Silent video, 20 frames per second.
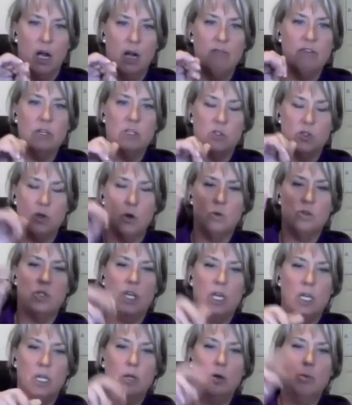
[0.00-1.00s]

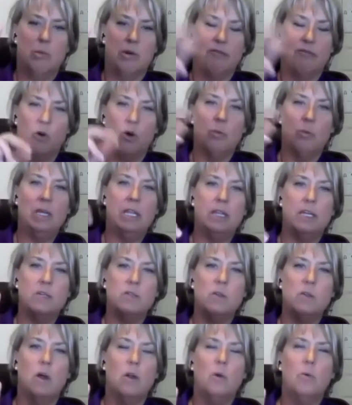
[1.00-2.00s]
associate performing
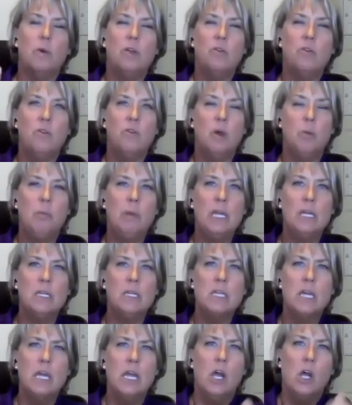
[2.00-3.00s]
this on a
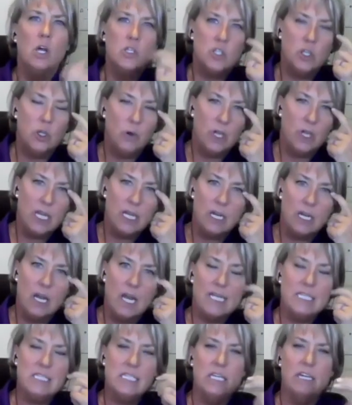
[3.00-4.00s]
recipient, so you can get an
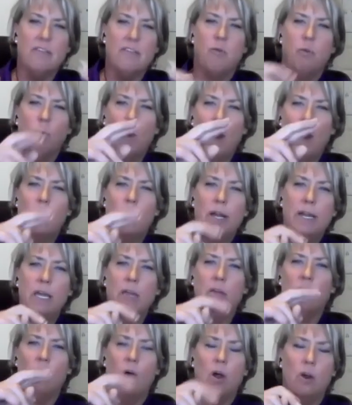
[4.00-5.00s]
idea of where it
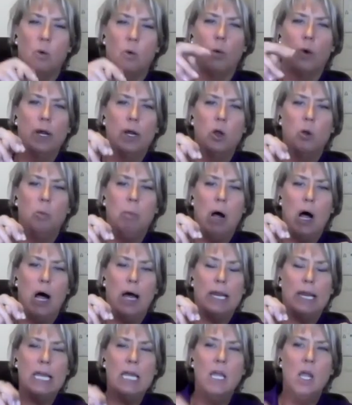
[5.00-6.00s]
is on a real
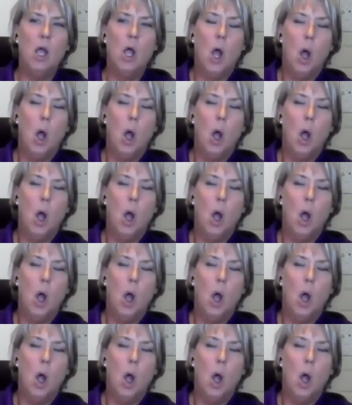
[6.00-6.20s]
body.